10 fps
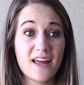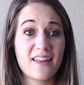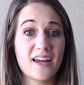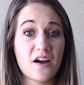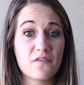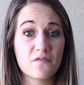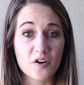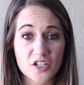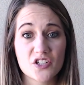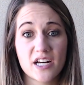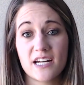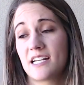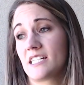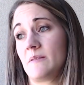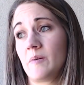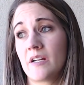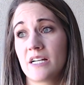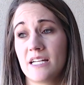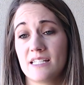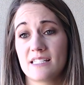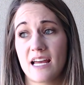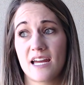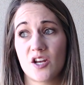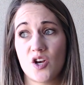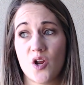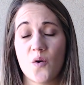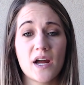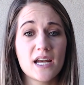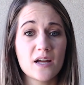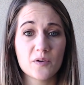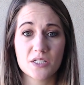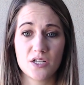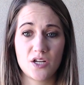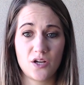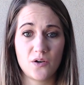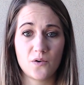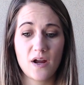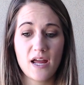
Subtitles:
A frustrating experience. I had no idea what to do.